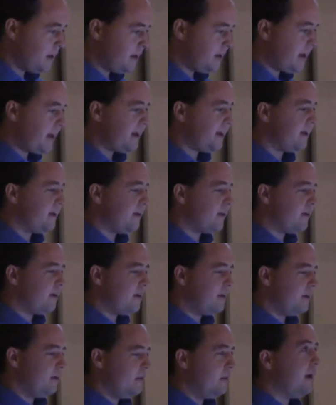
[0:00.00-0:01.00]
Thank you.
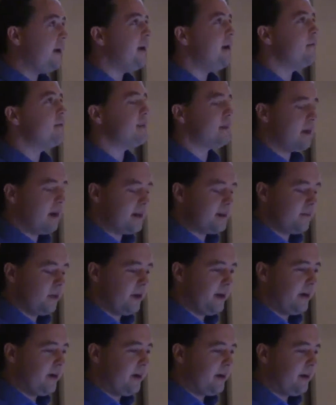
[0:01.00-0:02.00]
My name is Cosmo
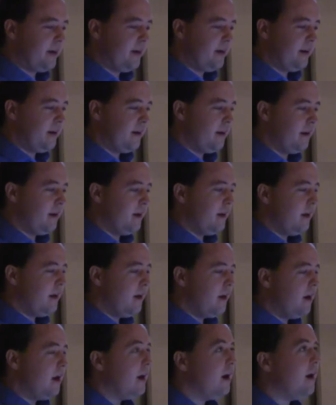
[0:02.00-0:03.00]
Harrigan.
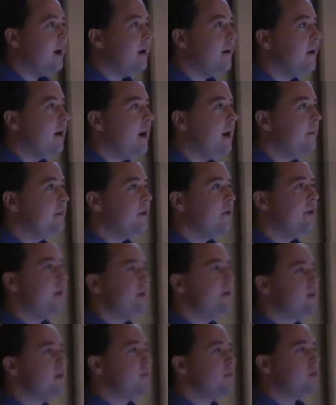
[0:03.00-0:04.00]
I'm
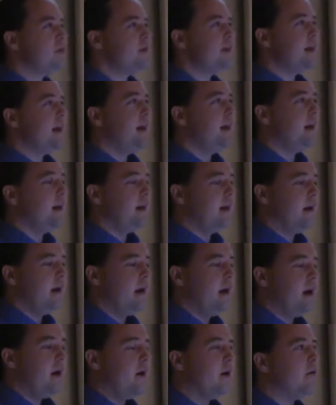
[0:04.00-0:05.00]
going to present
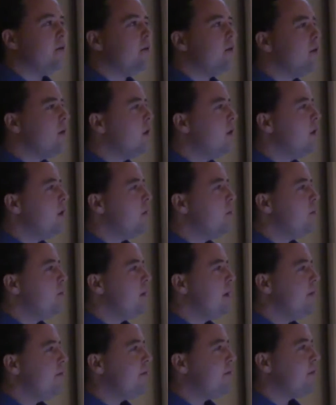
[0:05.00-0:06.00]
a
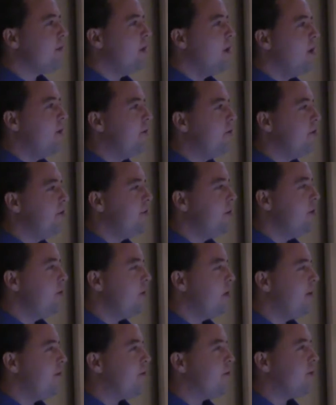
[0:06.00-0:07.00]
brief overview
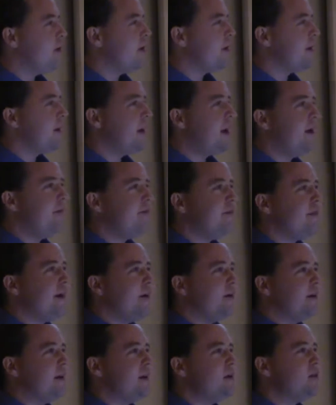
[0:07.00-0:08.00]
of work that I've
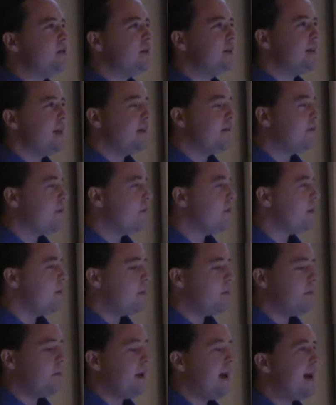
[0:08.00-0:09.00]
found interesting from the
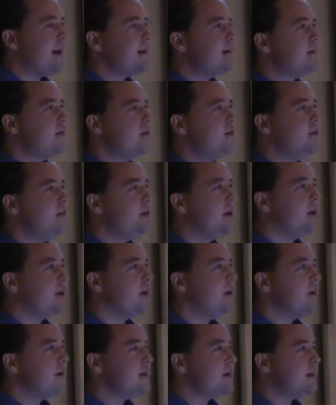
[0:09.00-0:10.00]
past 2
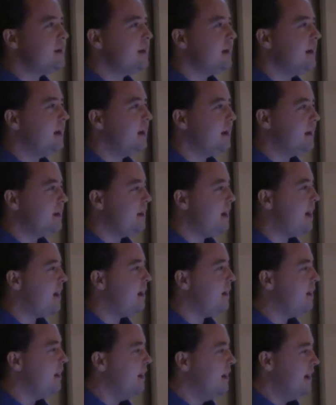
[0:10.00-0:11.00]
years
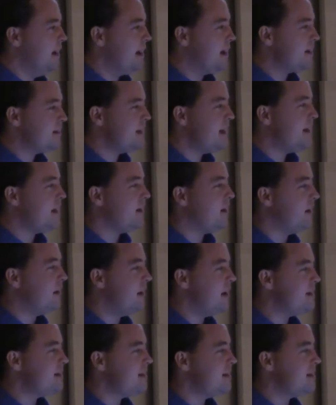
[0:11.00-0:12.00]
that, extending on
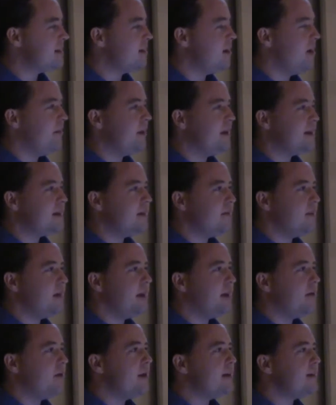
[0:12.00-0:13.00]
Leslie's comments of the
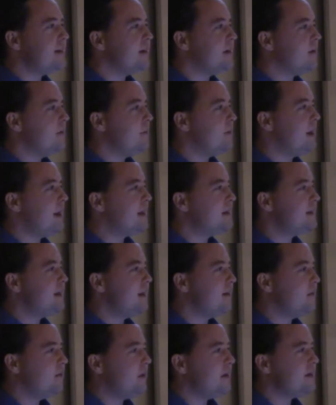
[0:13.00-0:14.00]
increasing complexity
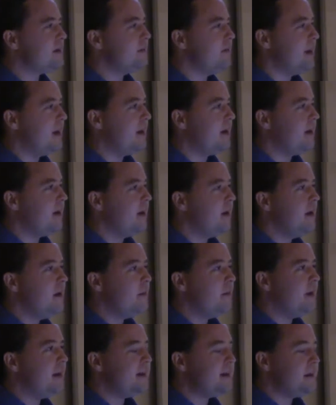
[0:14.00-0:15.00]
of what is meant
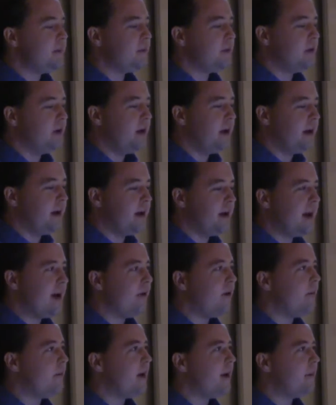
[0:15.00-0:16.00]
by deep learning and
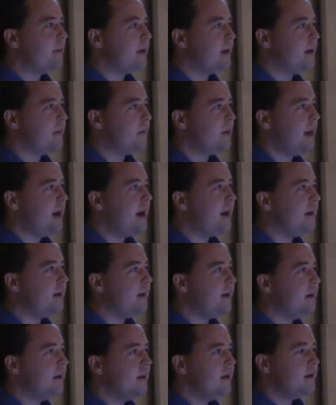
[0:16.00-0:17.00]
how it might be applied
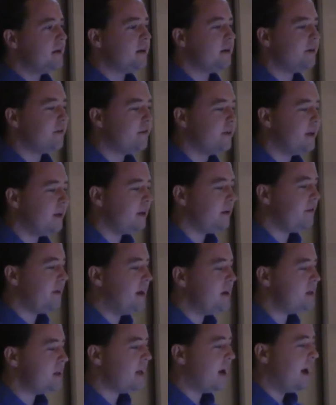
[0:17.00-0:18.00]
to the field of
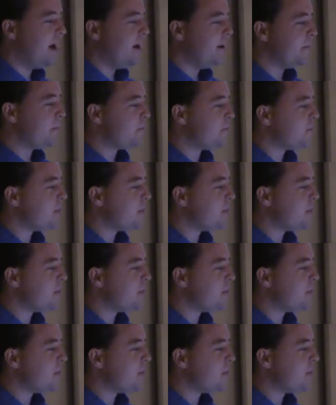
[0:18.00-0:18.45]
AGI.